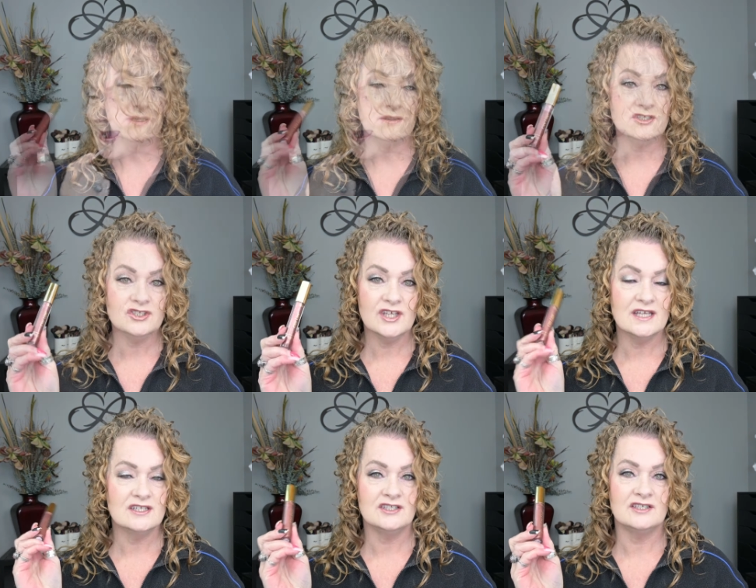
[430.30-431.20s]
This
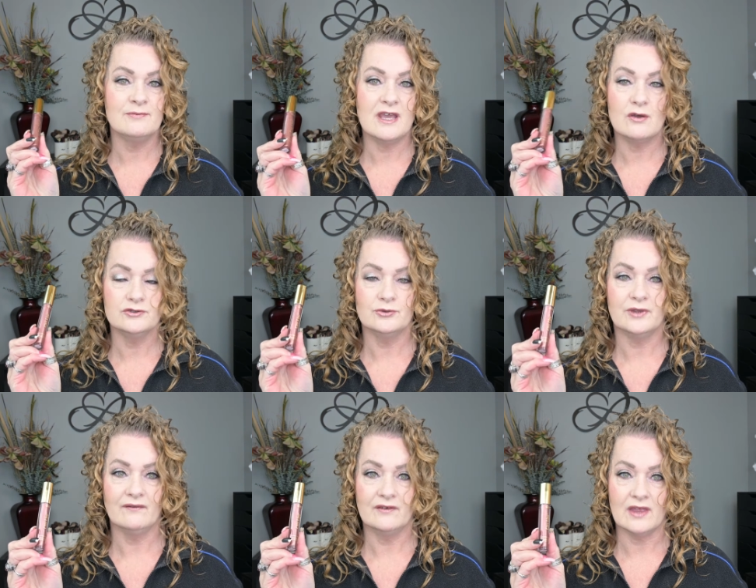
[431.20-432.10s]
shade just to me goes with
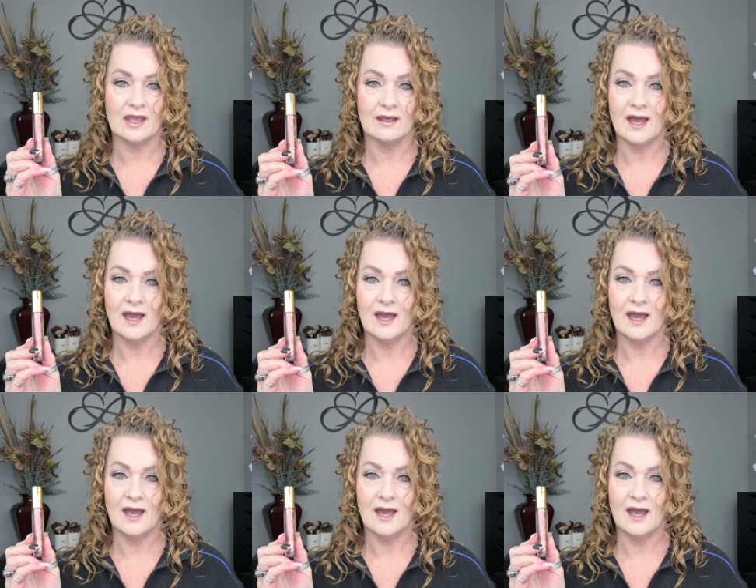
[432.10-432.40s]
everything.